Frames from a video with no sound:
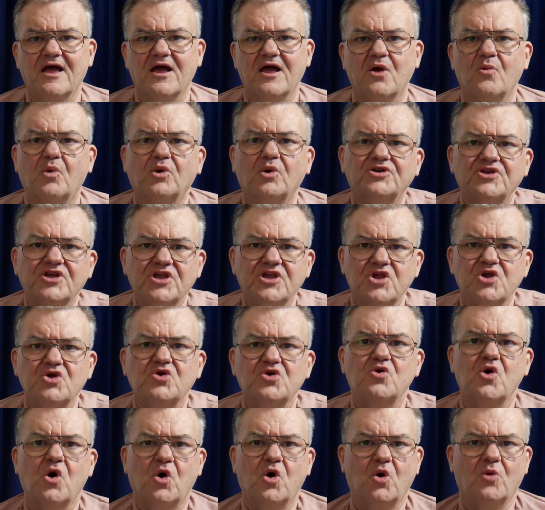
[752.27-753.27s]
What do you
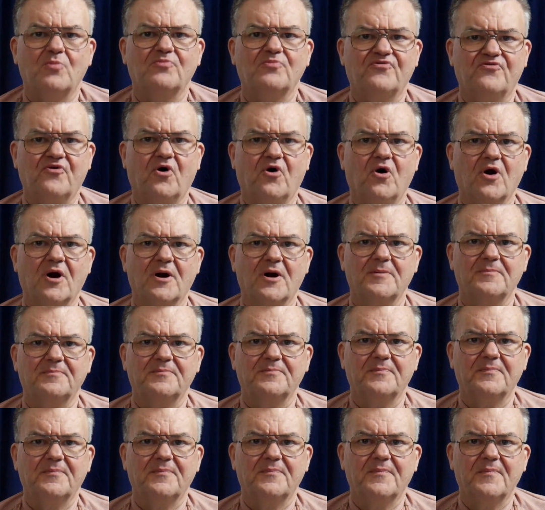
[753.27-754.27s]
hope for?
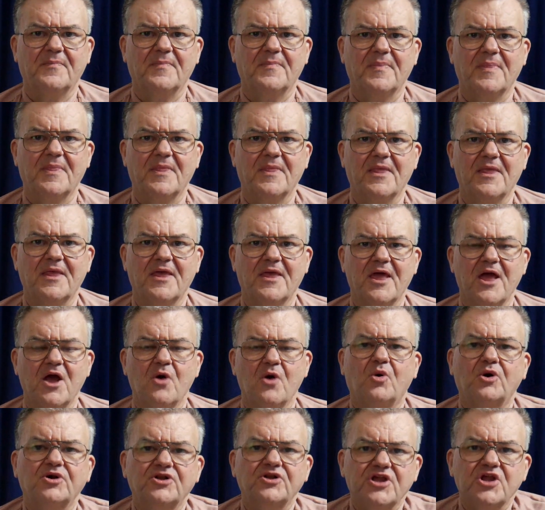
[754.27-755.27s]

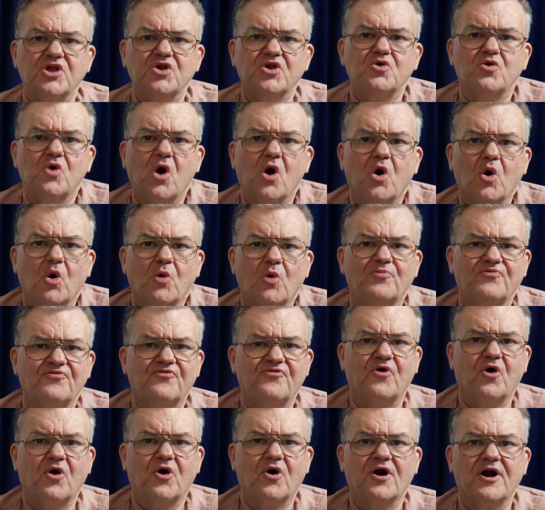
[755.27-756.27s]
What do you hope
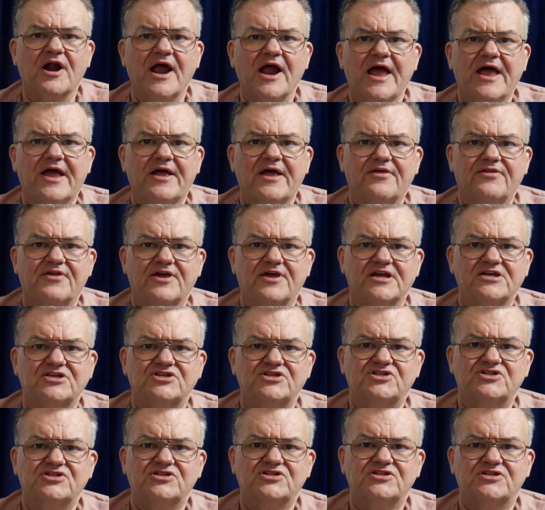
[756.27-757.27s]
for
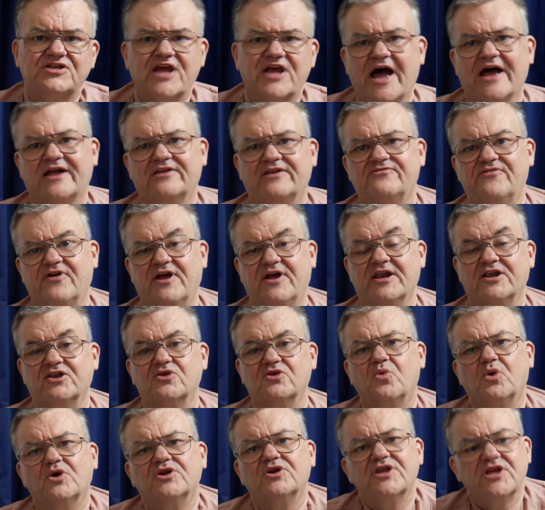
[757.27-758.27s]
this Advent?
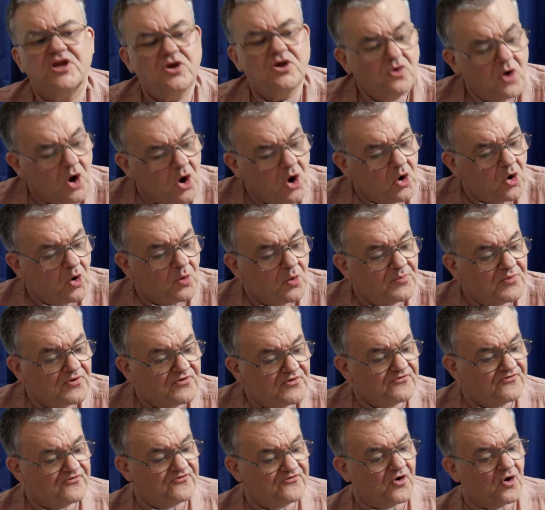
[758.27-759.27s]
What do you hope
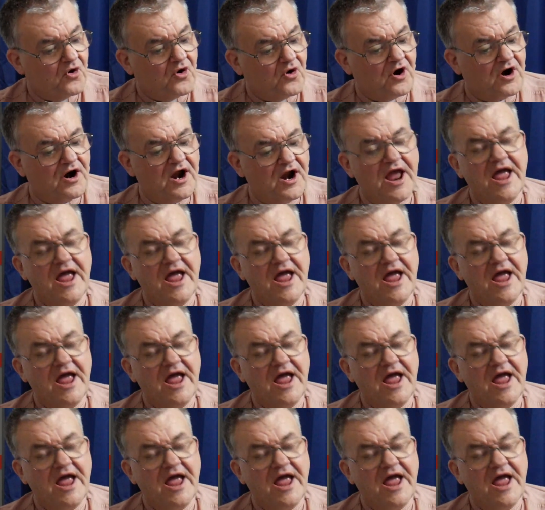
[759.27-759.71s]
for